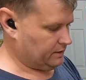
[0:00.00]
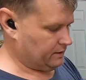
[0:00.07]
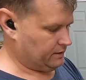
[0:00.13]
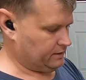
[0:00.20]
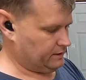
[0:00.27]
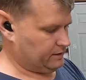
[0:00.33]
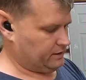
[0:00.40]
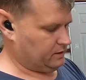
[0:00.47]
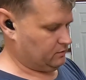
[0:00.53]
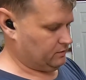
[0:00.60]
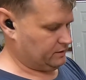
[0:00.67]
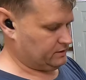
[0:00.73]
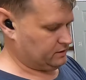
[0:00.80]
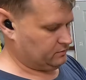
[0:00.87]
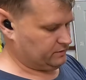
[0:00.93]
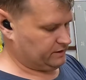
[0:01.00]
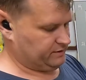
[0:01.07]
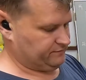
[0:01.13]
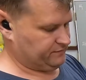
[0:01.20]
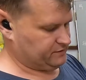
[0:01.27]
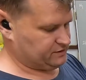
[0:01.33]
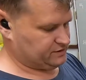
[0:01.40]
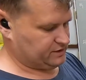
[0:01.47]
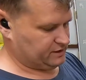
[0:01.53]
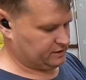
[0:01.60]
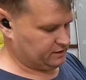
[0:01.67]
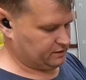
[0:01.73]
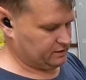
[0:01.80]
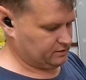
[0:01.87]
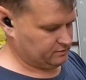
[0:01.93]
And now I don't have this
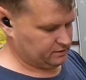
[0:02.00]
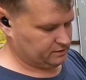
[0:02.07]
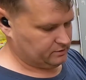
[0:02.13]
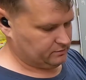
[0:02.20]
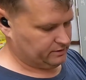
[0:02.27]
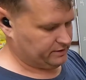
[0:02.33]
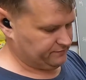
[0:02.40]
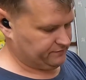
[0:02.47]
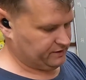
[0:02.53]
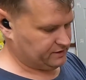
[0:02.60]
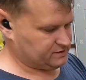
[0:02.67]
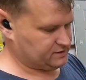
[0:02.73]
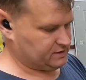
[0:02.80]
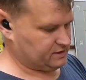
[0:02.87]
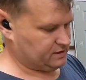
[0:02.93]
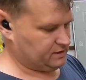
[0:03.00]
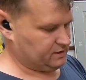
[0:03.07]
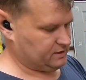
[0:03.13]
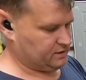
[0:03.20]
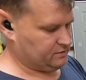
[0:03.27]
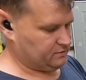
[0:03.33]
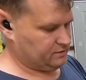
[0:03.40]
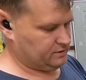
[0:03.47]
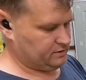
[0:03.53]
sticking out. I don't have that sticking out.